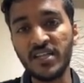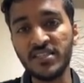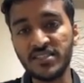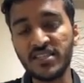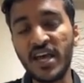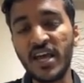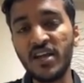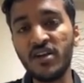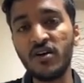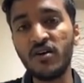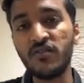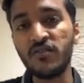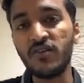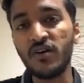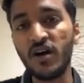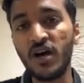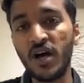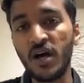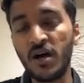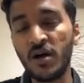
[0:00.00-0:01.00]

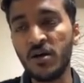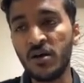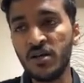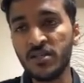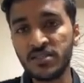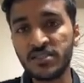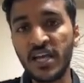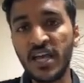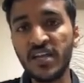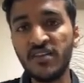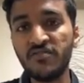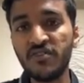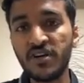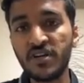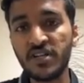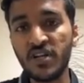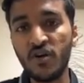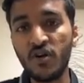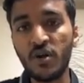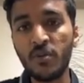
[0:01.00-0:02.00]
sign
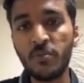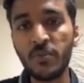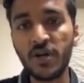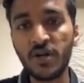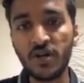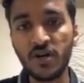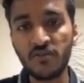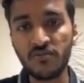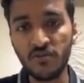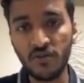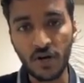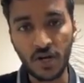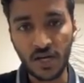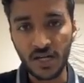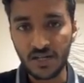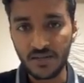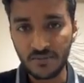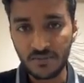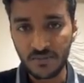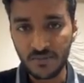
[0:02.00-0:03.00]
for development of world,
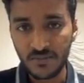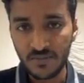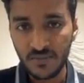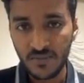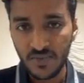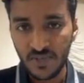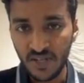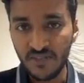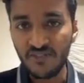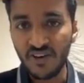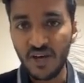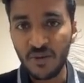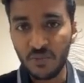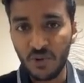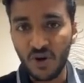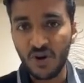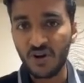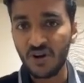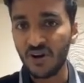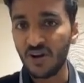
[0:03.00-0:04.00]
if I am
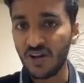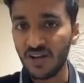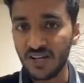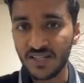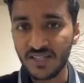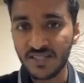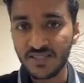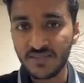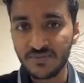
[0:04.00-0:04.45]
not wrong.